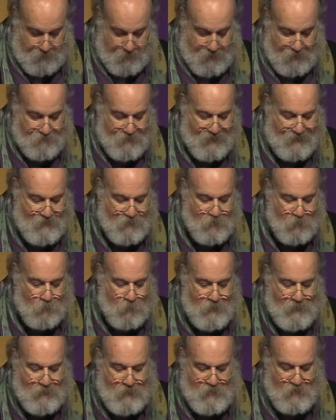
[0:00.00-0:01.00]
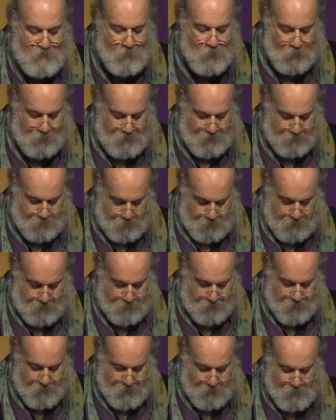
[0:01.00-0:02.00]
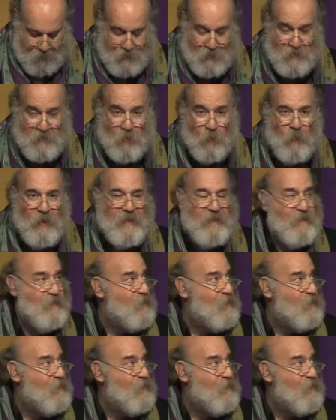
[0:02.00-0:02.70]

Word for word: In fact, it's a really small number because the way the